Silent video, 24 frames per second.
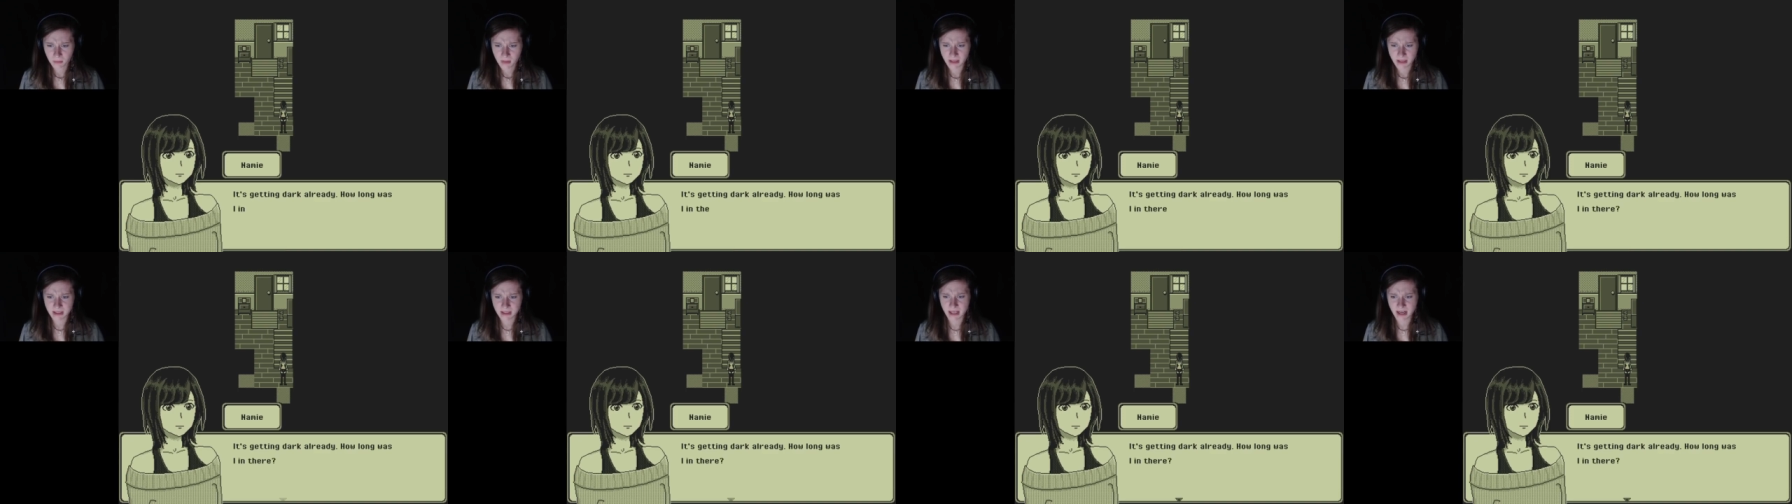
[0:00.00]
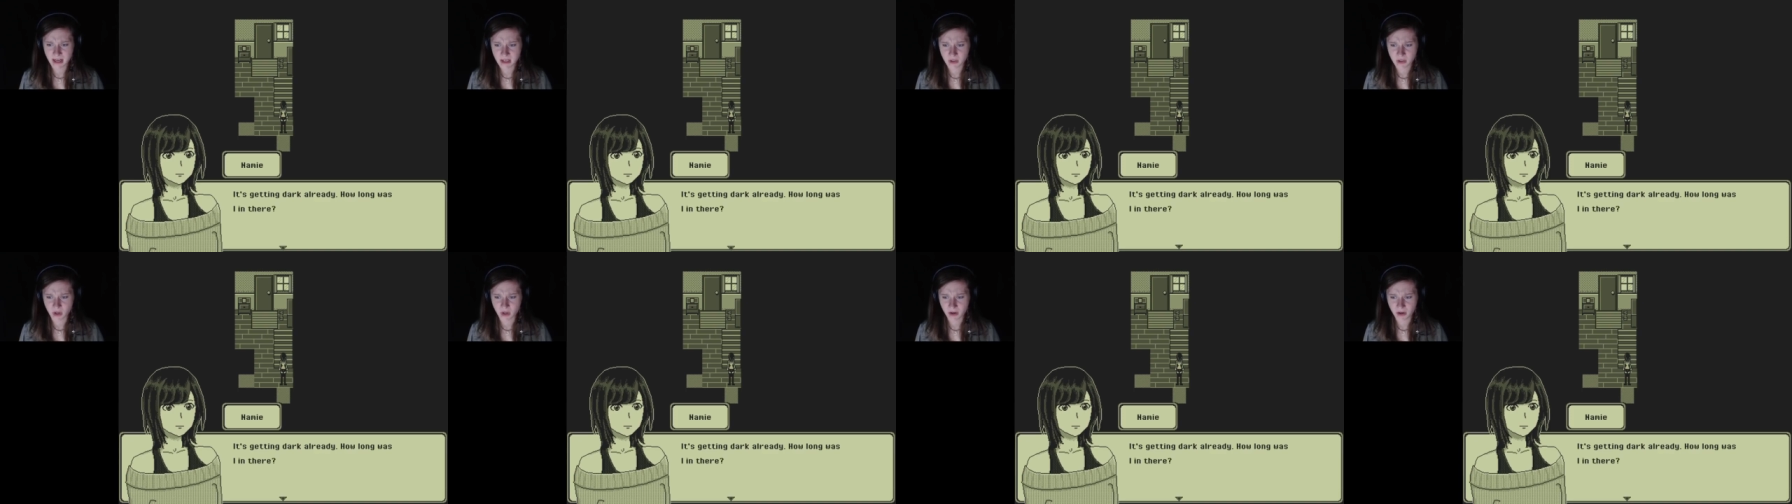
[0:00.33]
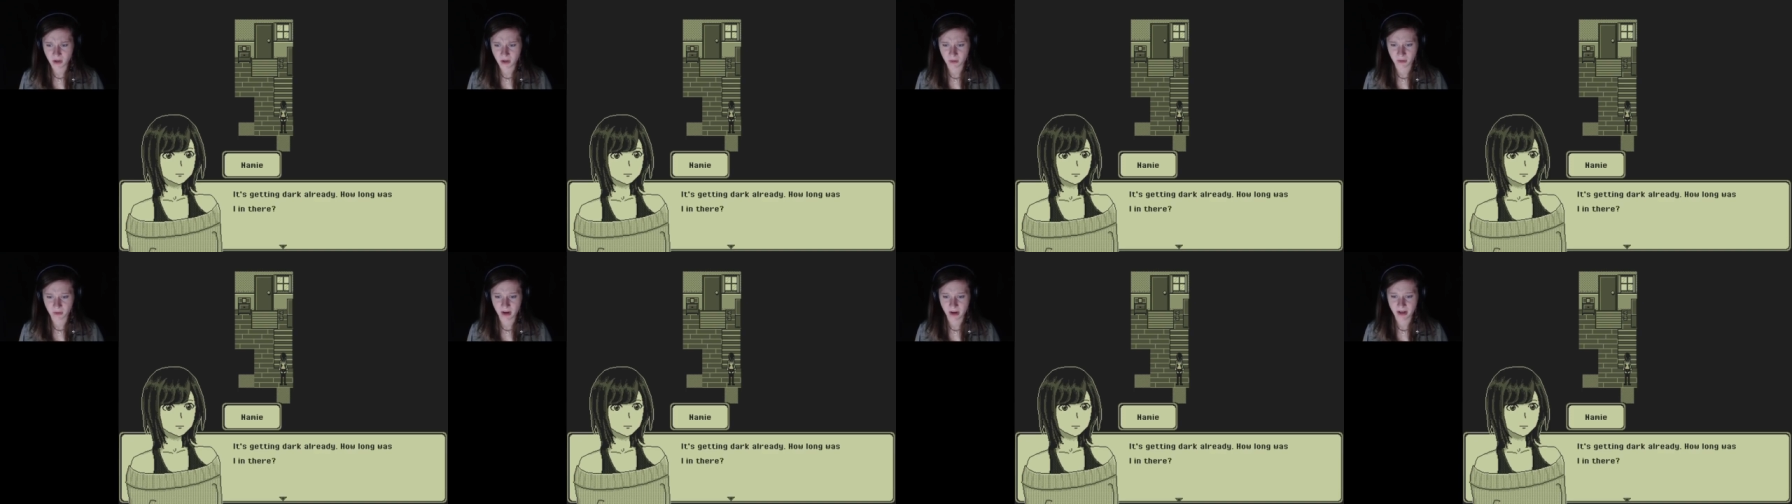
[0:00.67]
It's getting
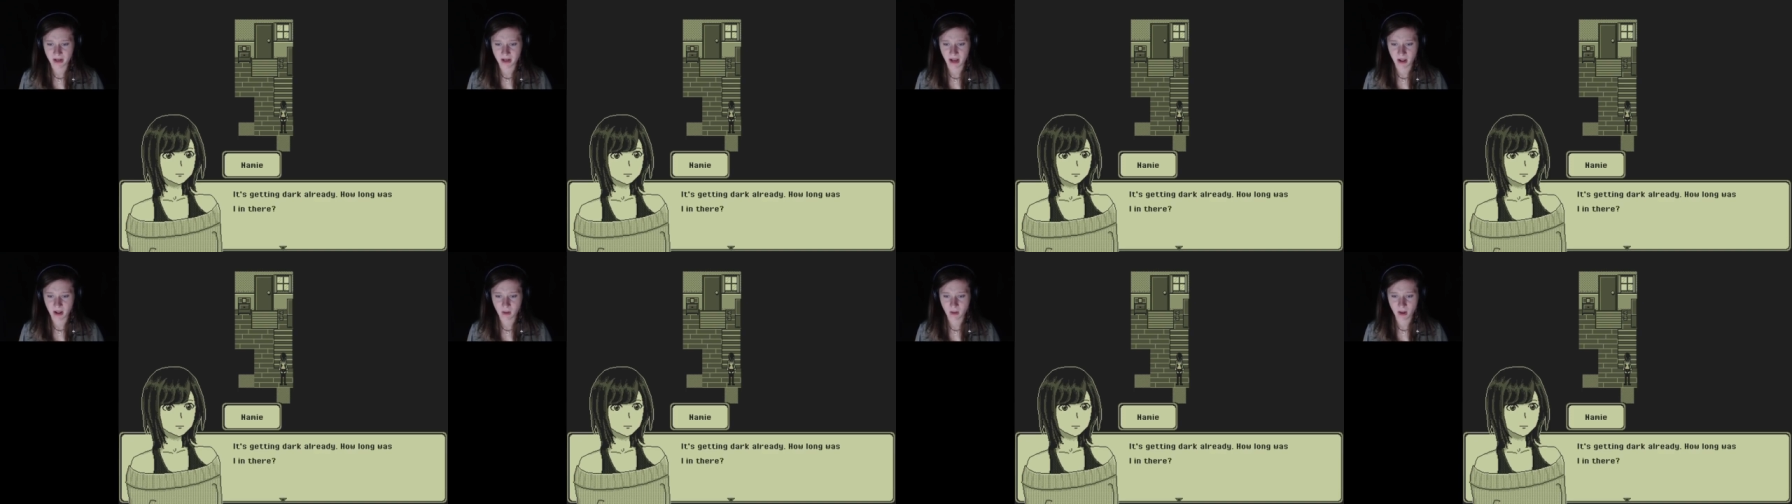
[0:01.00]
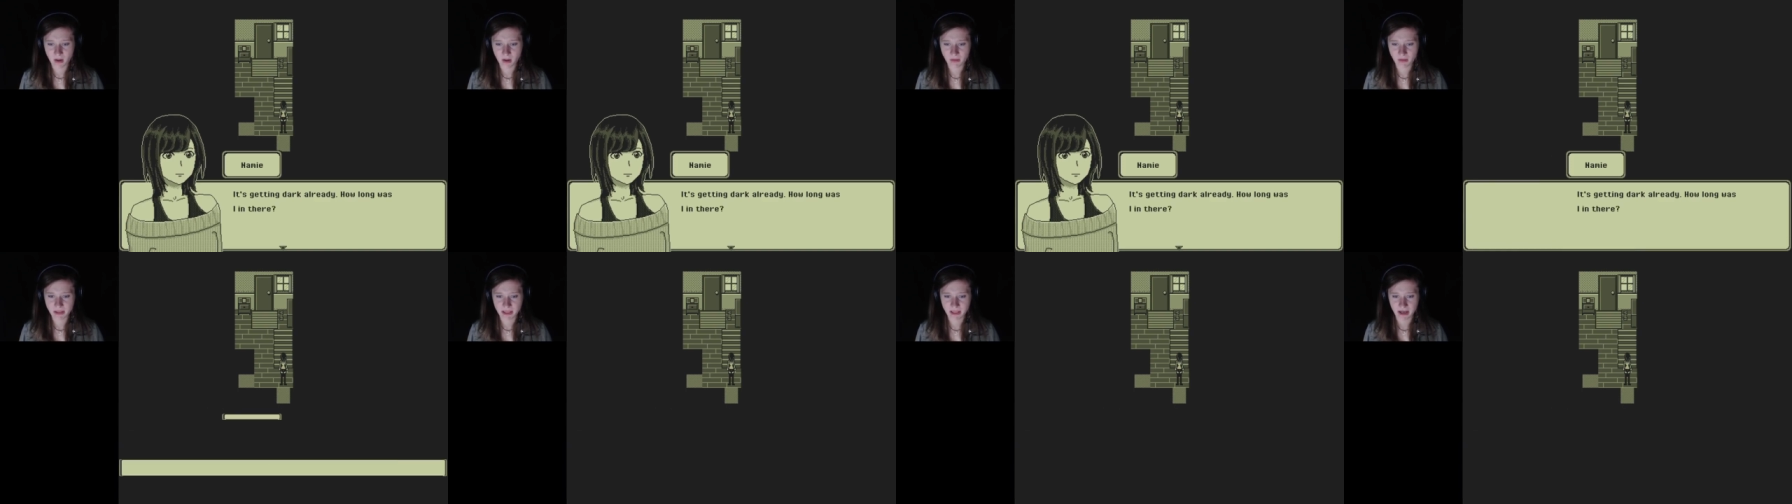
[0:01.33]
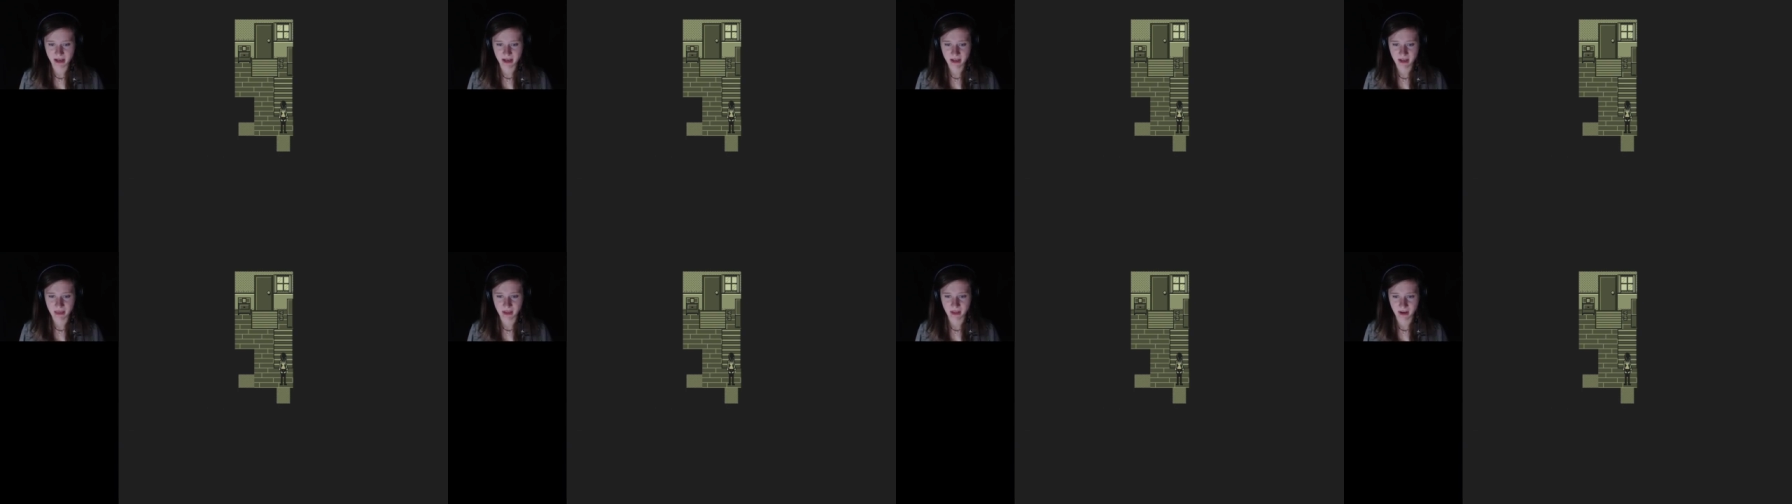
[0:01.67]
dark already. How long was
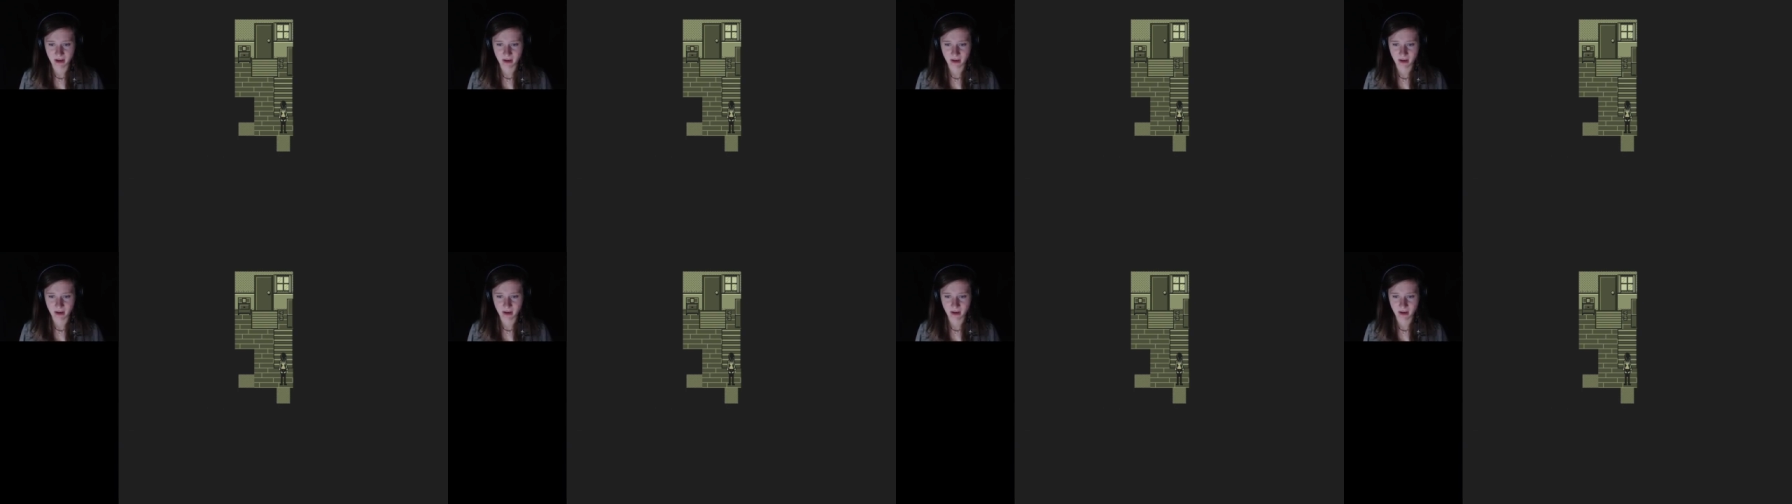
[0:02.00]
I in